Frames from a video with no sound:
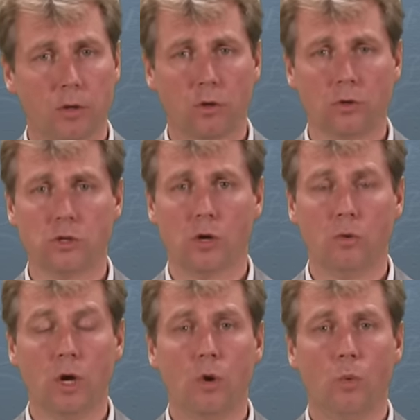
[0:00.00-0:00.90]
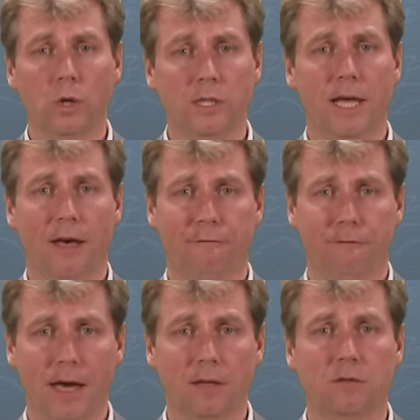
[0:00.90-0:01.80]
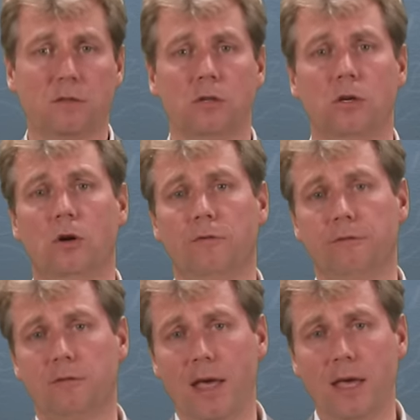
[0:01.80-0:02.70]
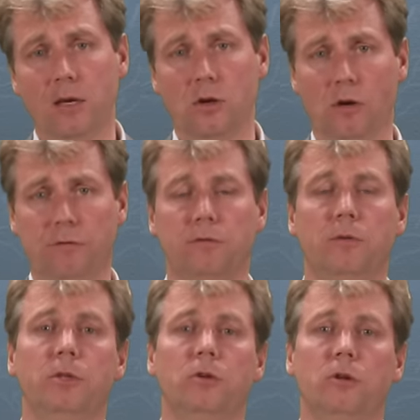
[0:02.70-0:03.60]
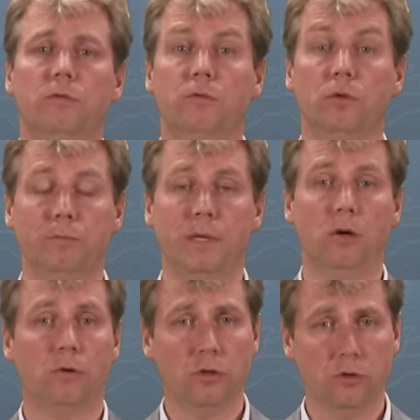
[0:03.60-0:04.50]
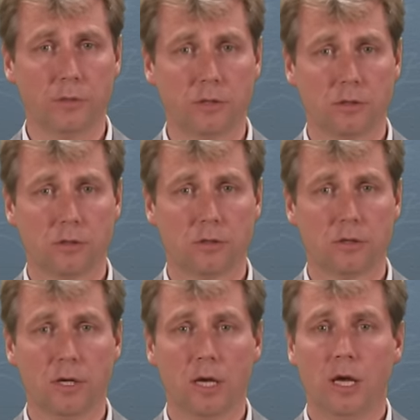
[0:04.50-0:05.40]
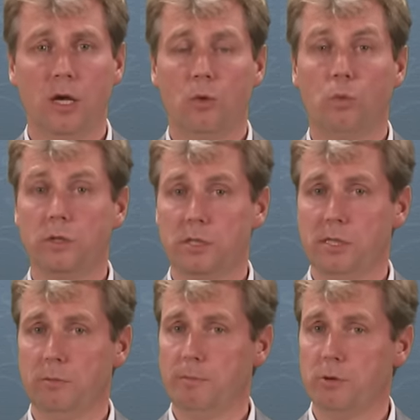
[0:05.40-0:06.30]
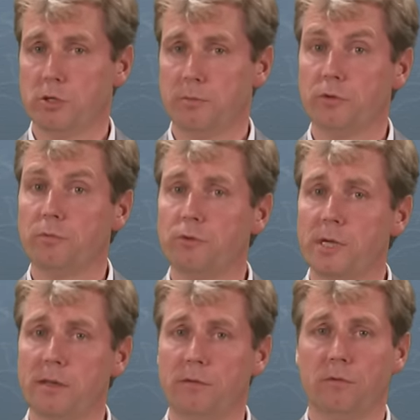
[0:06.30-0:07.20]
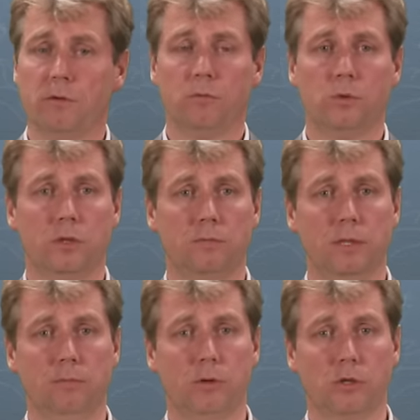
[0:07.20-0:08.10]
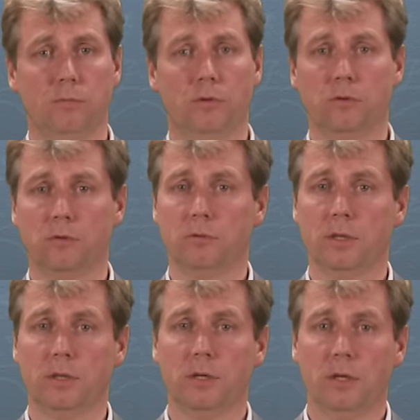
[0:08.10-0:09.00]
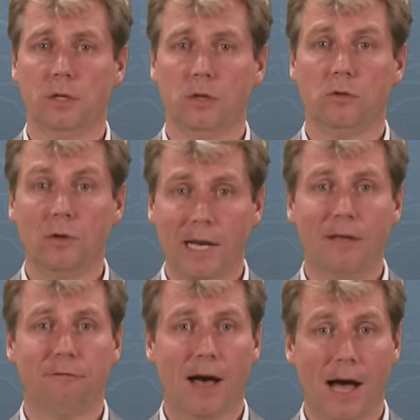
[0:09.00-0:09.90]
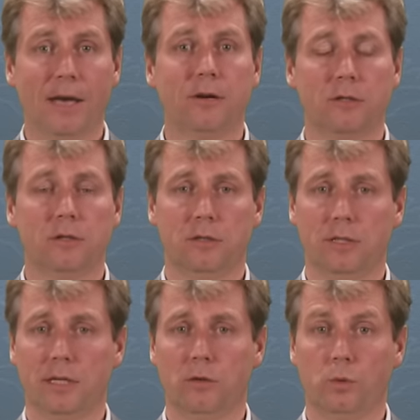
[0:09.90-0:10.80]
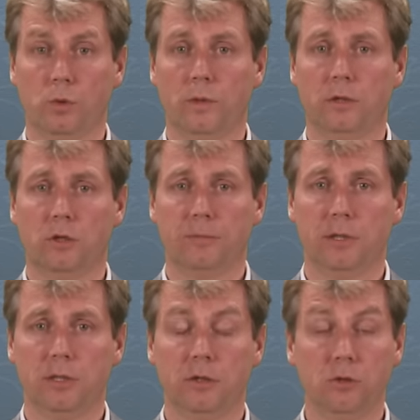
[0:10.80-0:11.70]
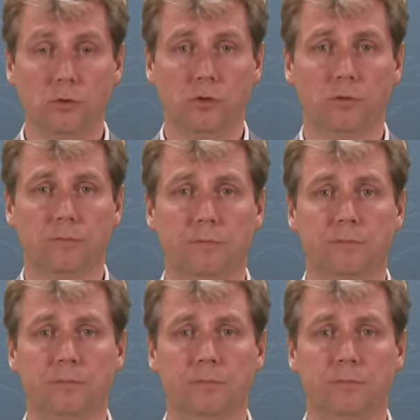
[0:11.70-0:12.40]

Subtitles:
but also what the effect of taking off from the Earth would be on humans. Would it still be possible to breathe? Would it be possible to live higher than what we are normally used to?